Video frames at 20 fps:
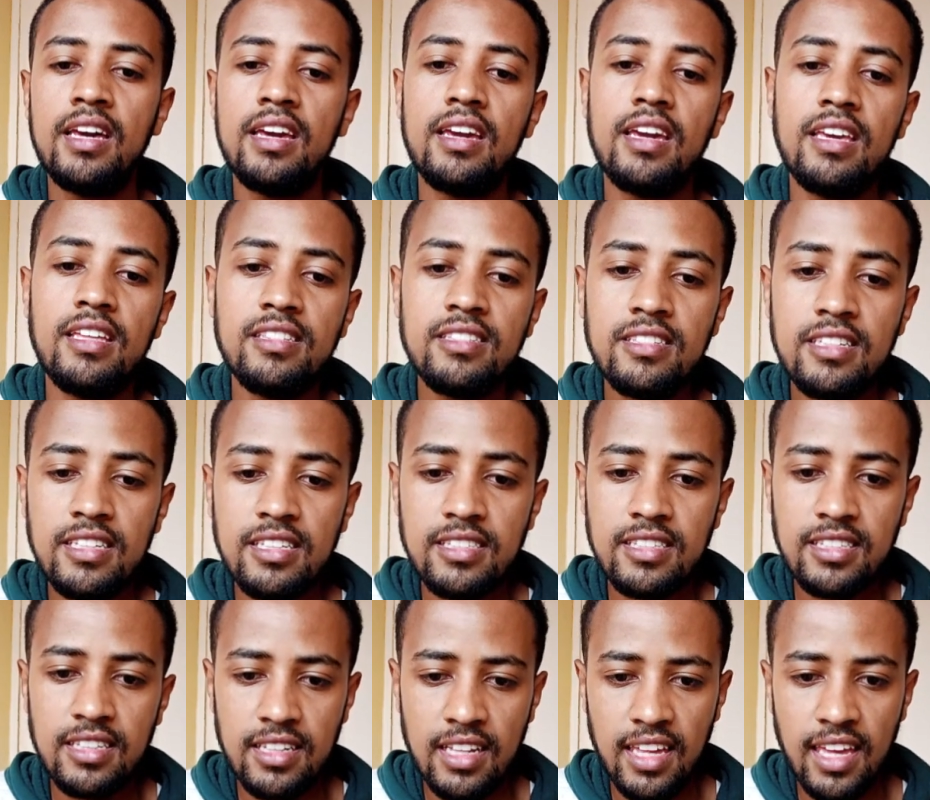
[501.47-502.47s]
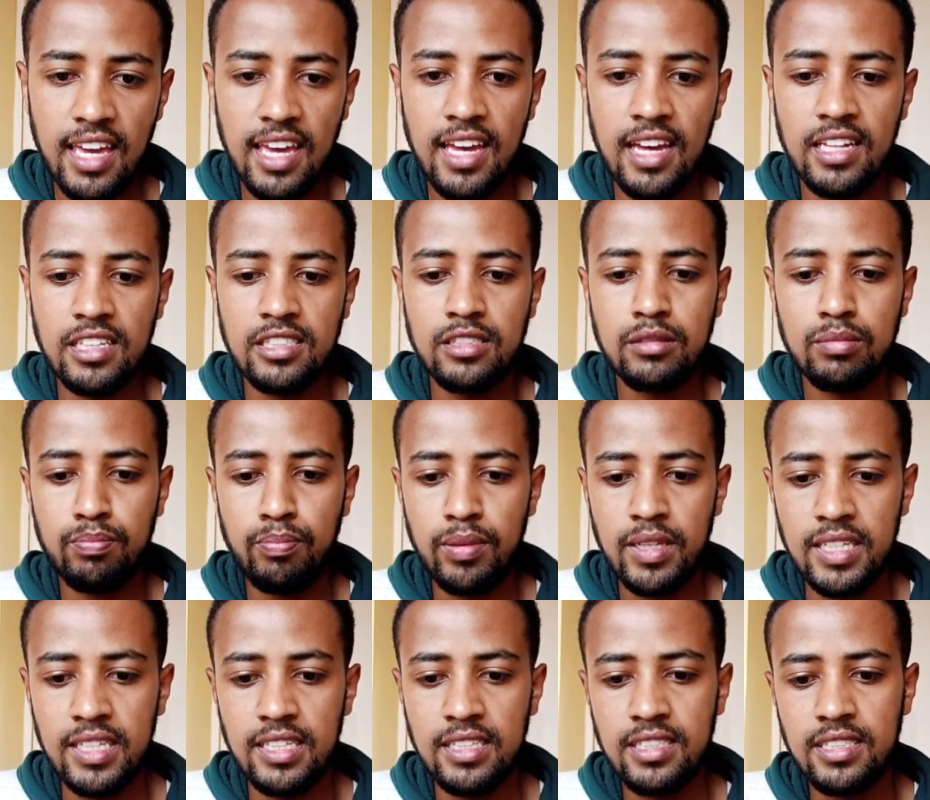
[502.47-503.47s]
In this case,
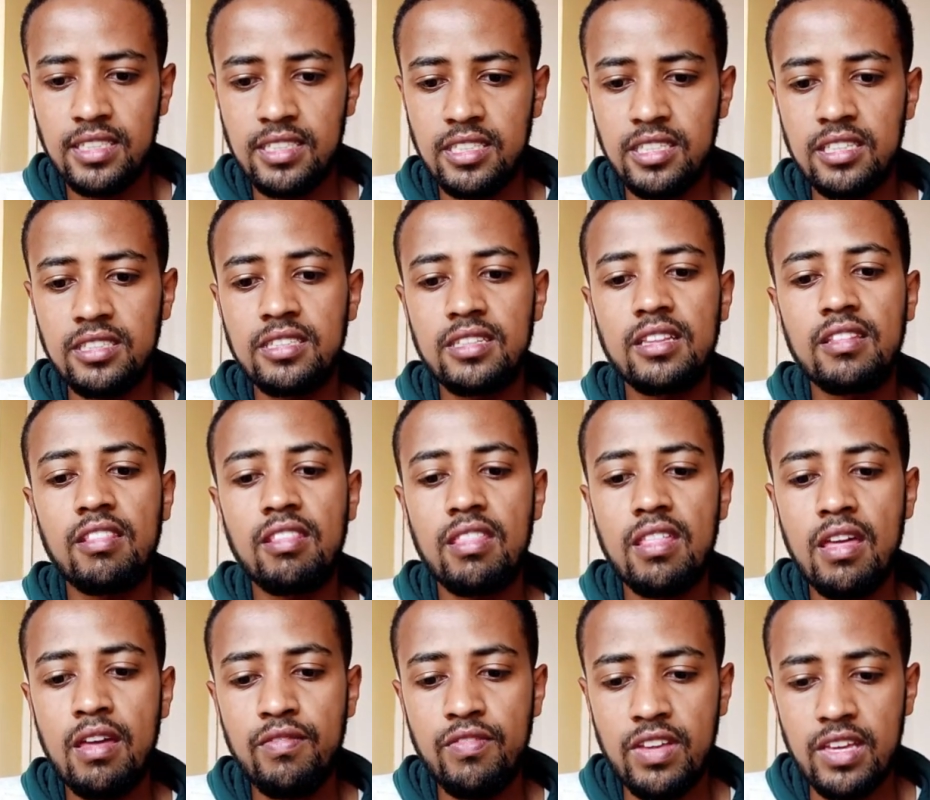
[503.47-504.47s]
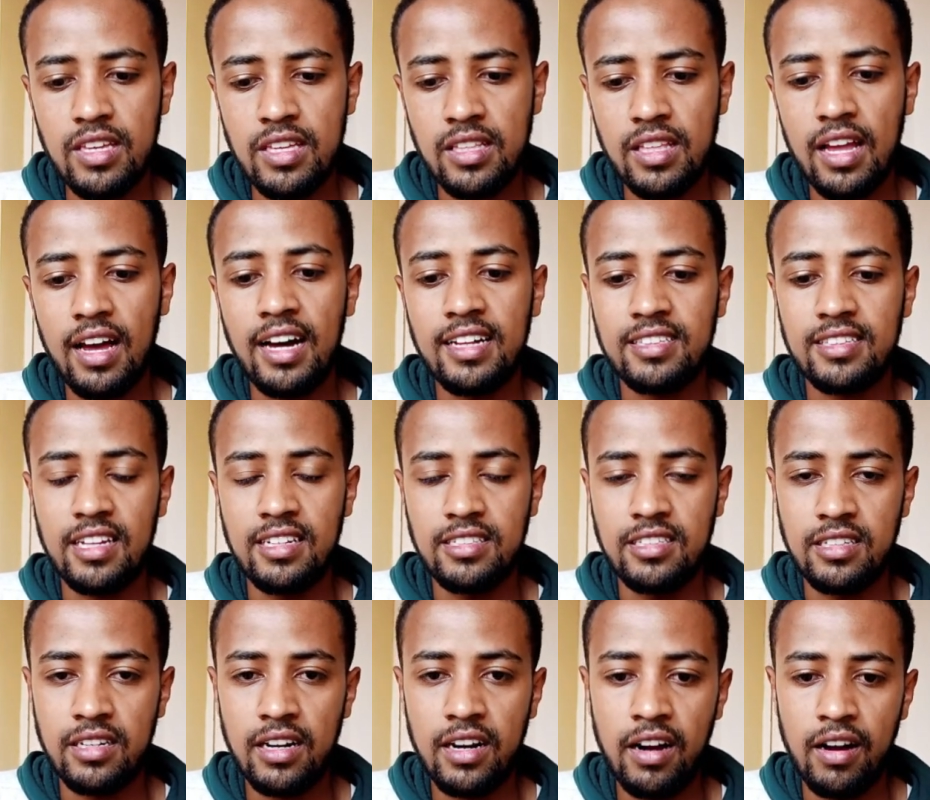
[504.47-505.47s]
please just save it as a
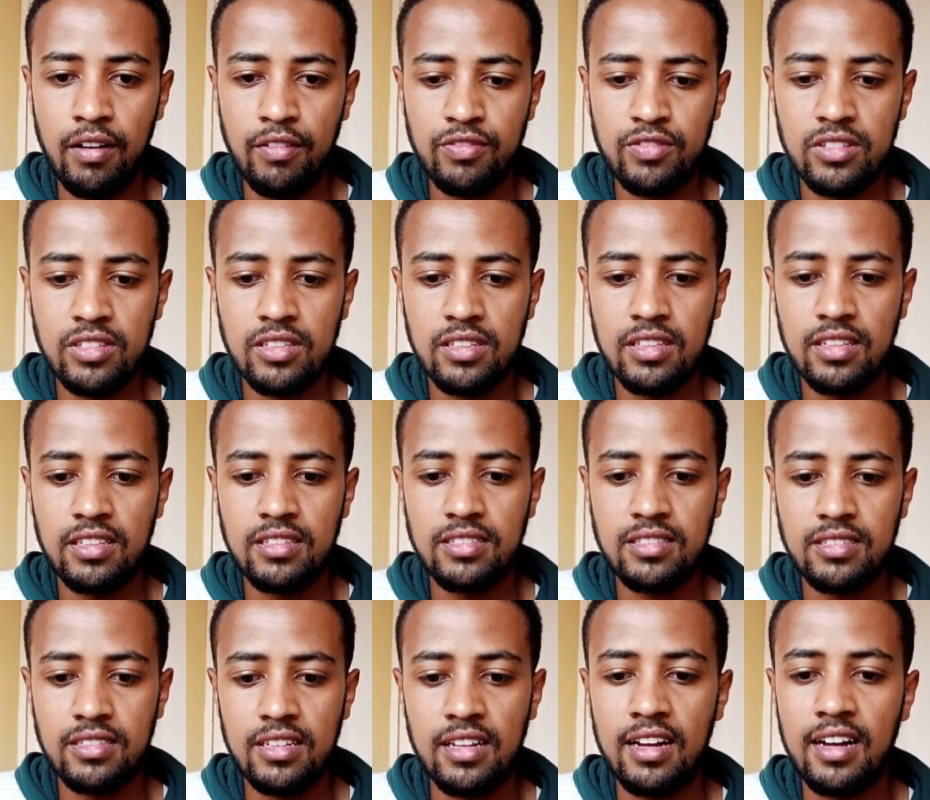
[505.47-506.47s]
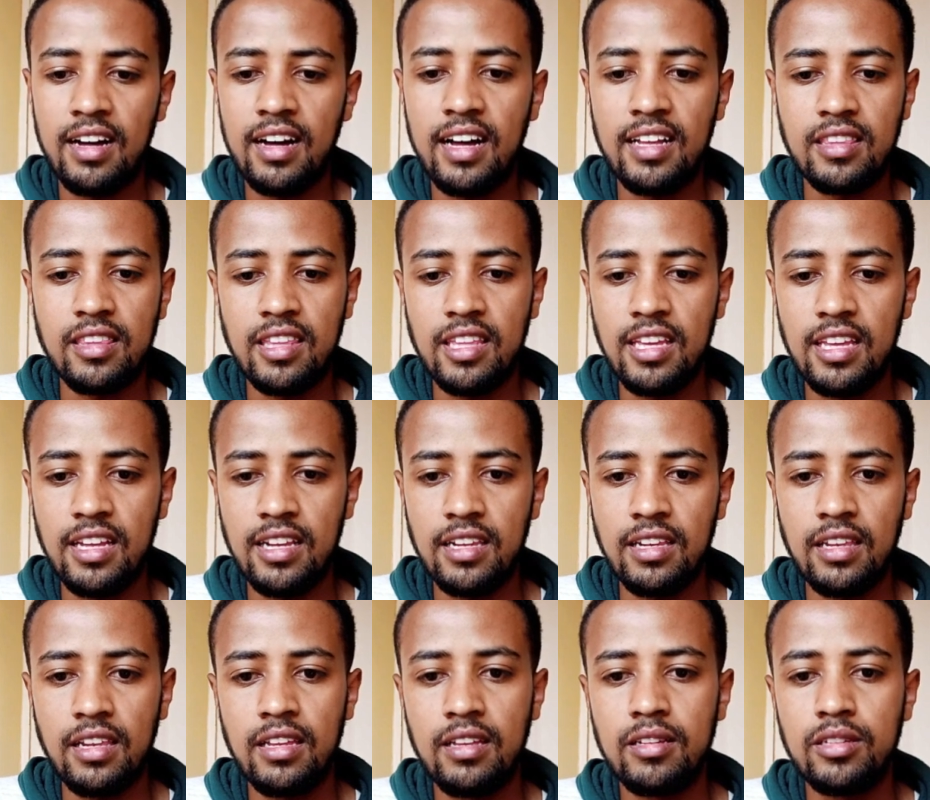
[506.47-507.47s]
draft until
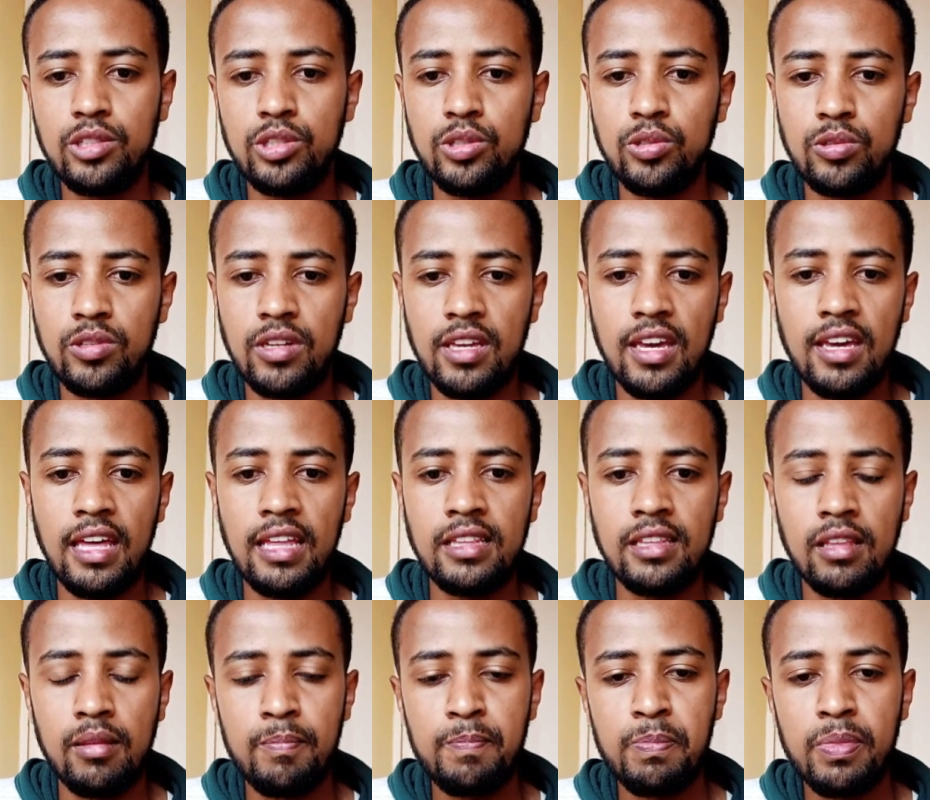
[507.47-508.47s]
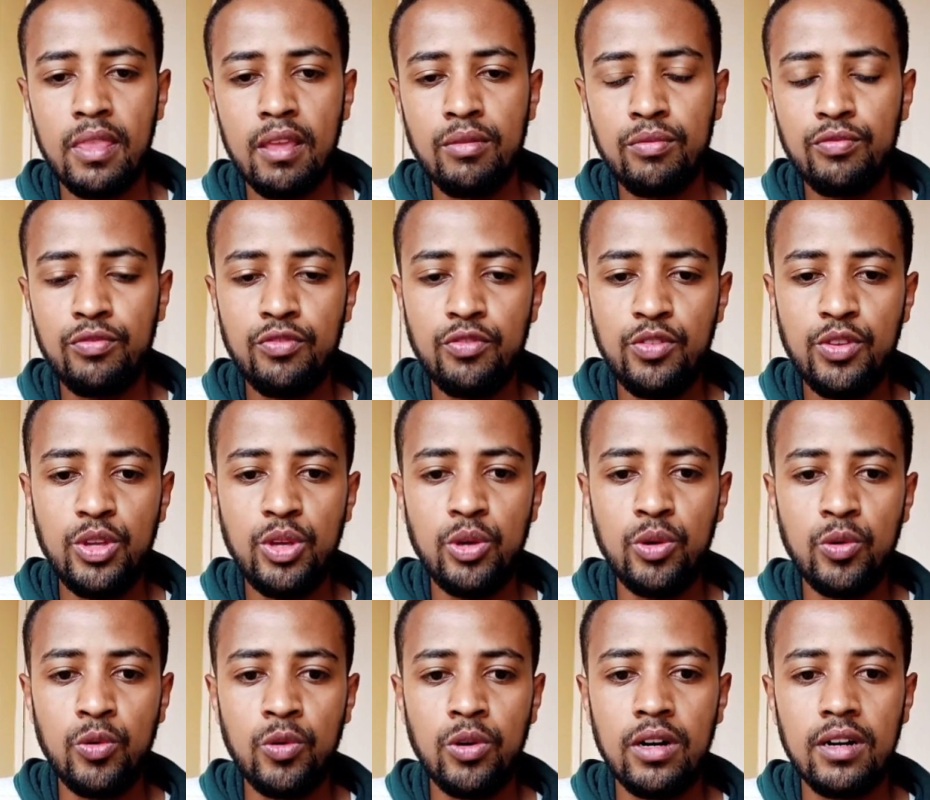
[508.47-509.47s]
you get
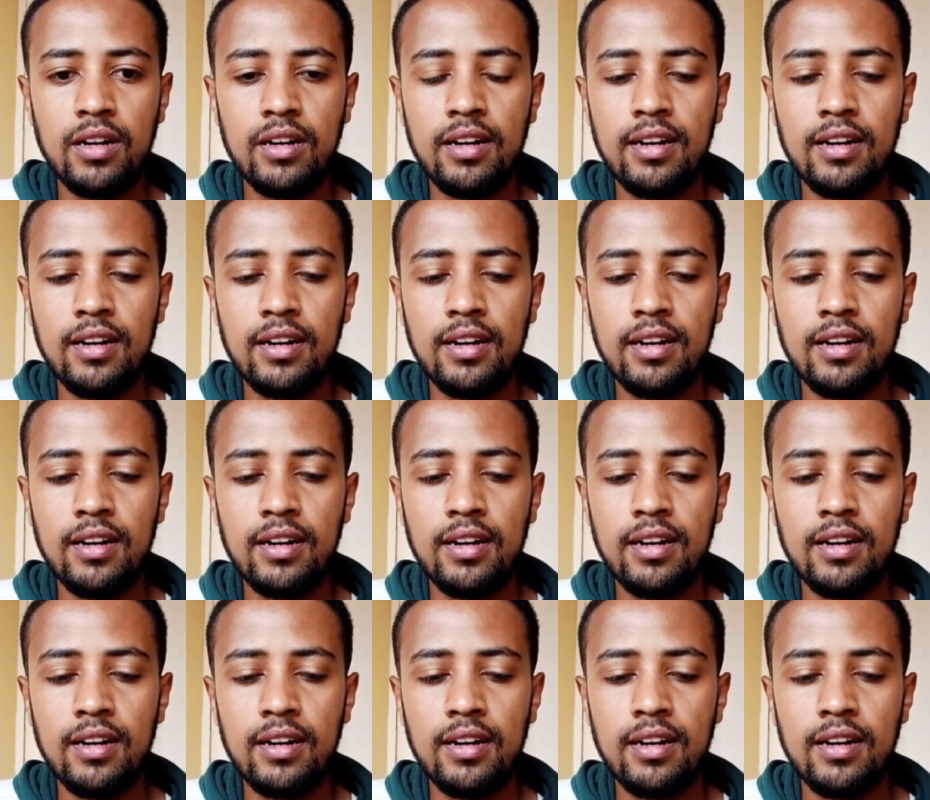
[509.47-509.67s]
few